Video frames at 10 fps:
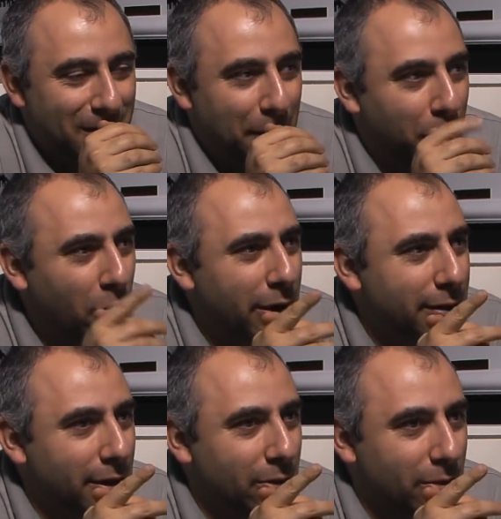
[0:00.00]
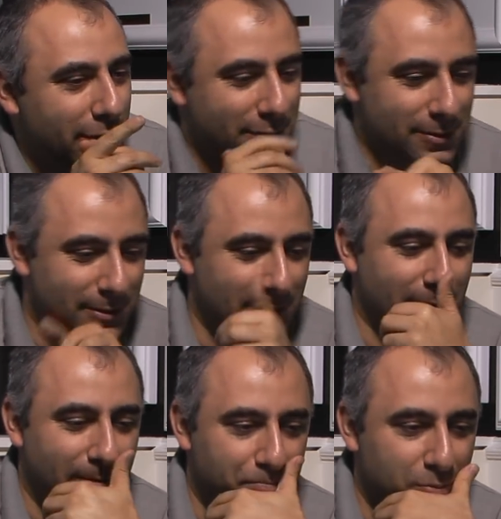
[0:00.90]
The point here is,
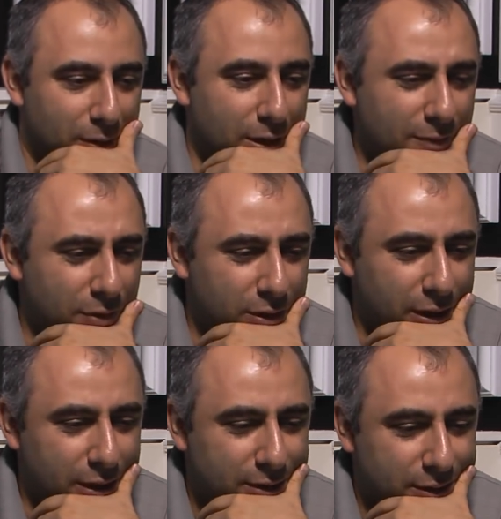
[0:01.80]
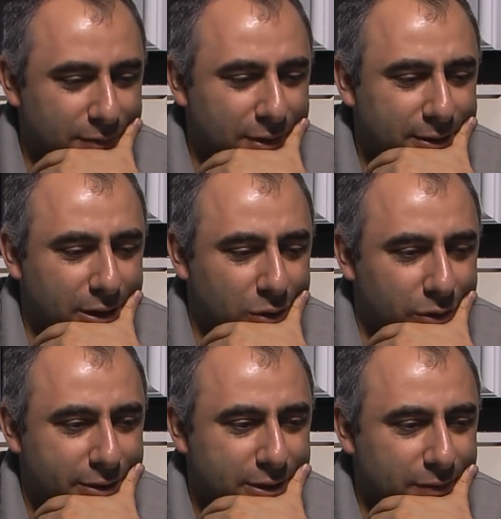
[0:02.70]
if he takes, if I take
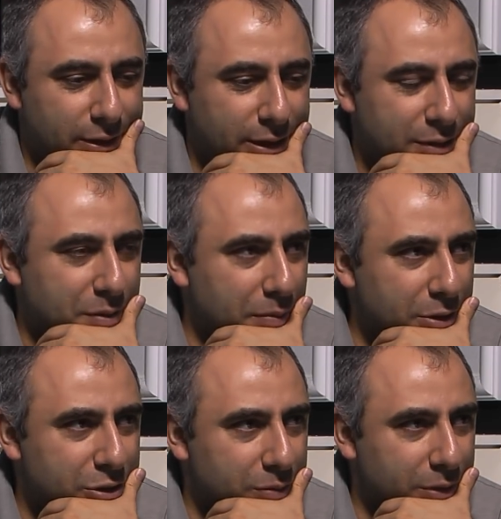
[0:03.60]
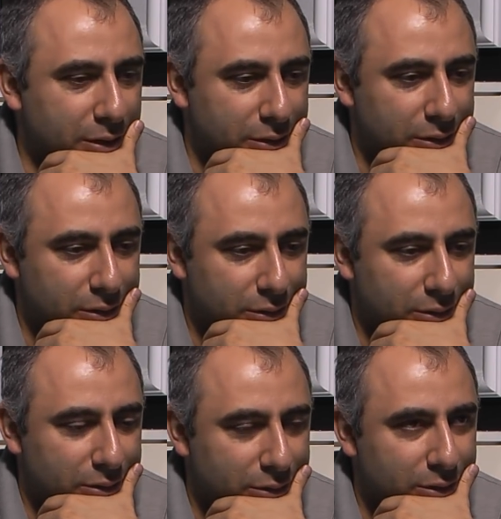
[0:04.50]
only 7, he takes my bishop, then
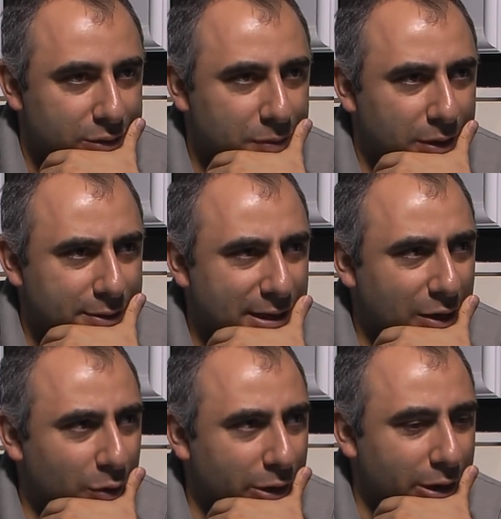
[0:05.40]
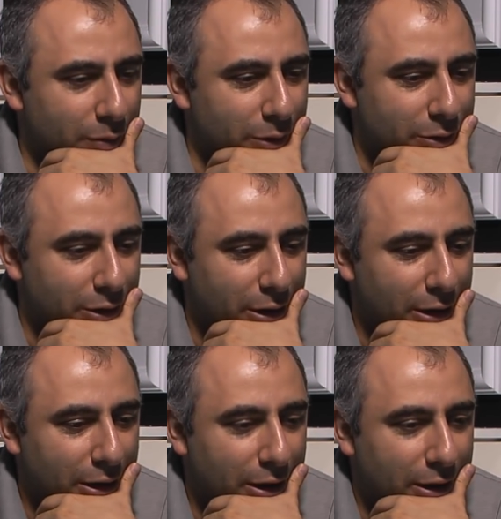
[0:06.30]
this pawn is not going anywhere.
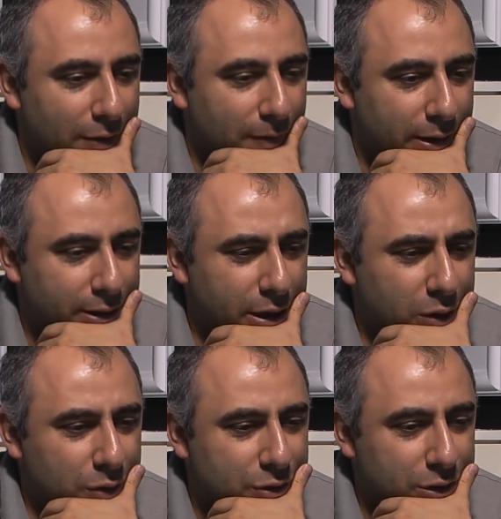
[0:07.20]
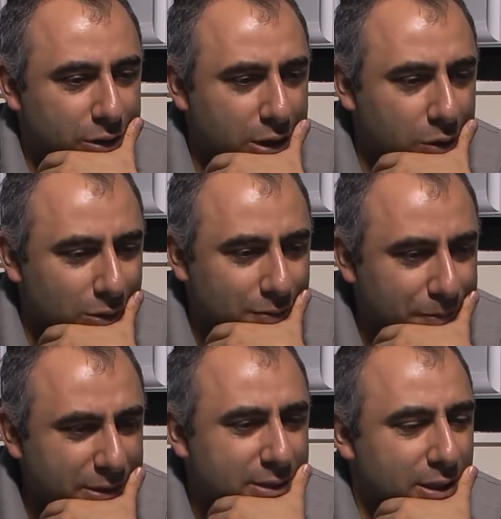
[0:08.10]
If I take on c3, he goes
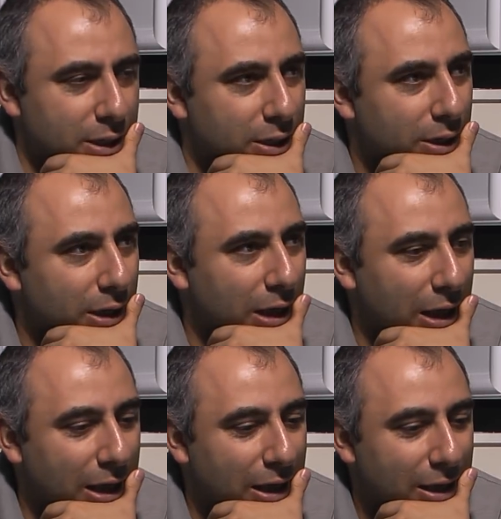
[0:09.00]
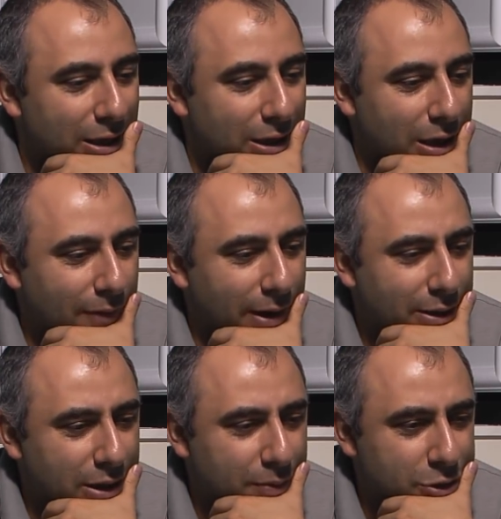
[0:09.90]
bc. If I
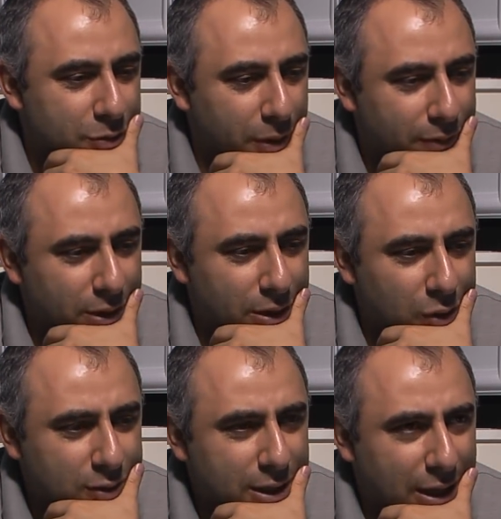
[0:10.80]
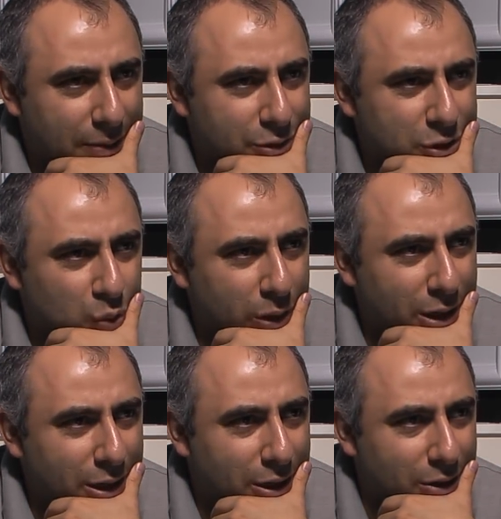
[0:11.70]
take bishop f3, it looks like I'm just
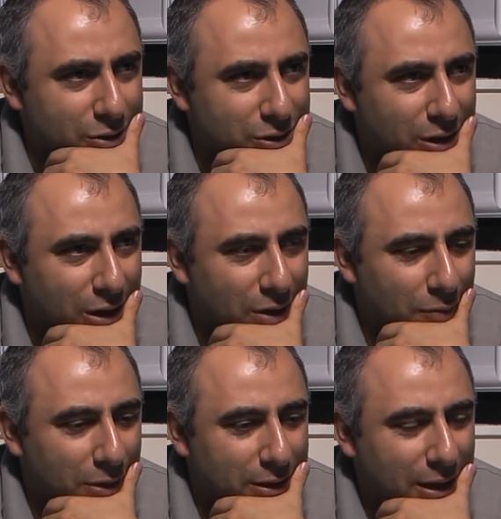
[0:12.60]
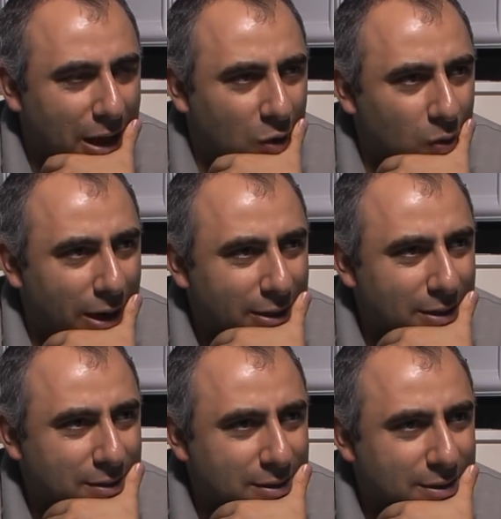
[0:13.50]
winning here. But now white
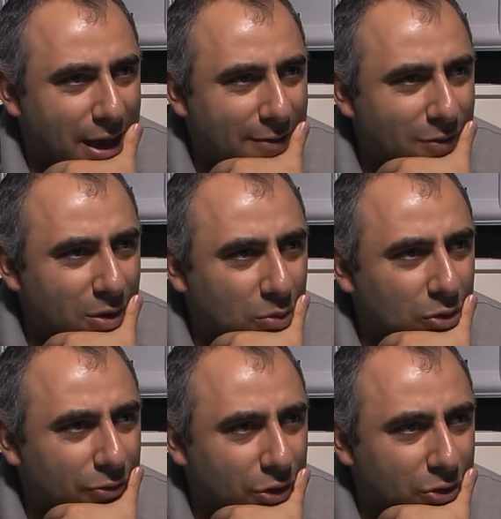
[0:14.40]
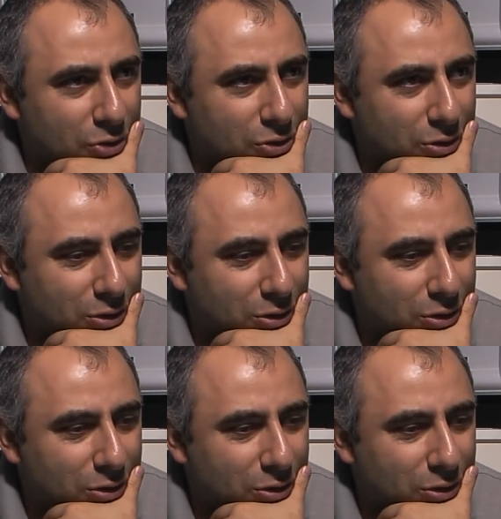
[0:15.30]
has the saving move here.